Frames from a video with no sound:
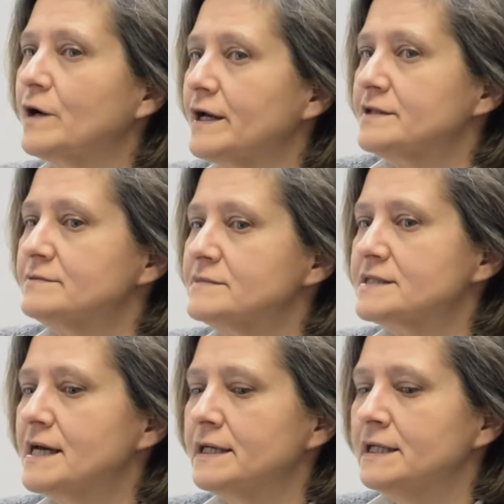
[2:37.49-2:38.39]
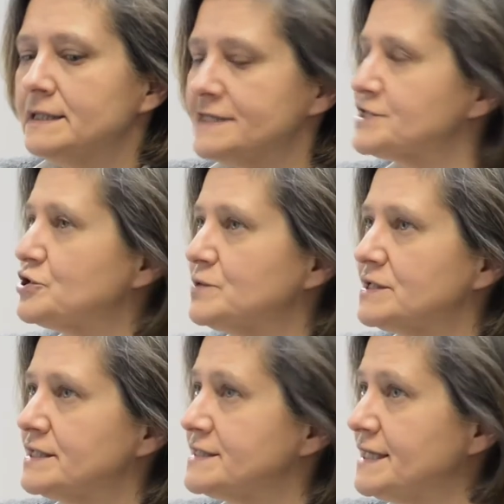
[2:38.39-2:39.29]
get them to say, let's do
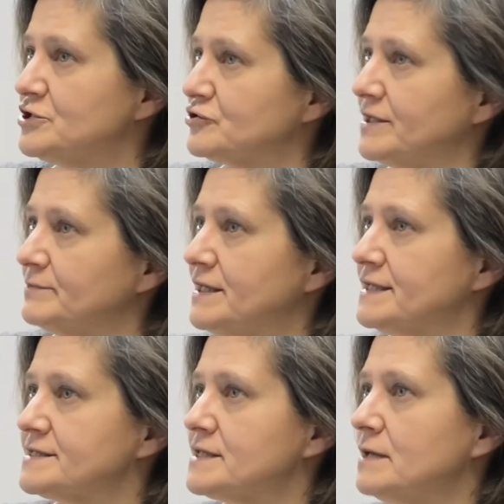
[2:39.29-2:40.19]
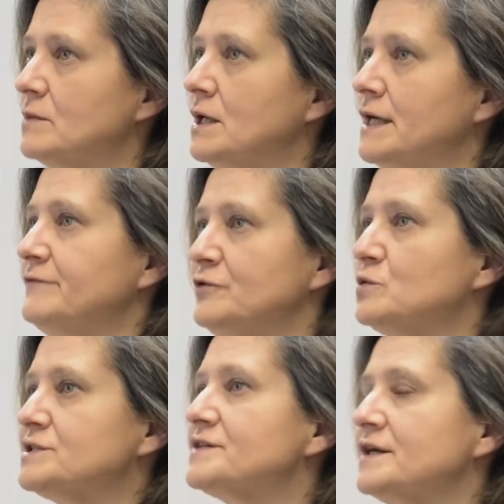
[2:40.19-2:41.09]
a daydream. Let's, if you
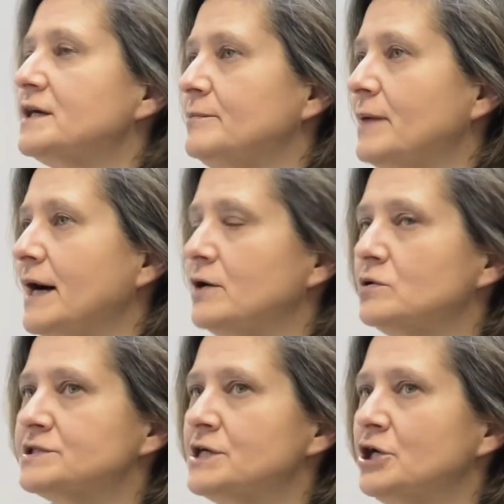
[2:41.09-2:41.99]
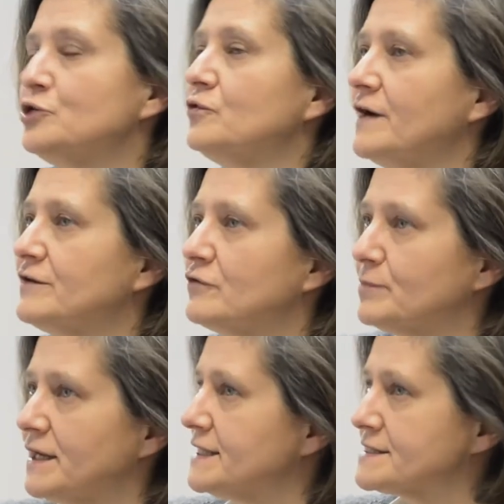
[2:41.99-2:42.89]
were to think about your favourite
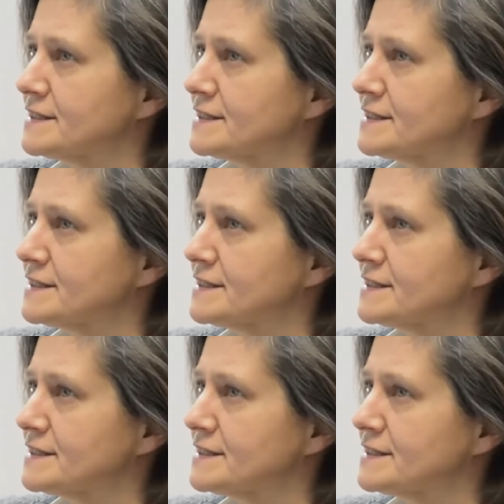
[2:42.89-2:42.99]
place,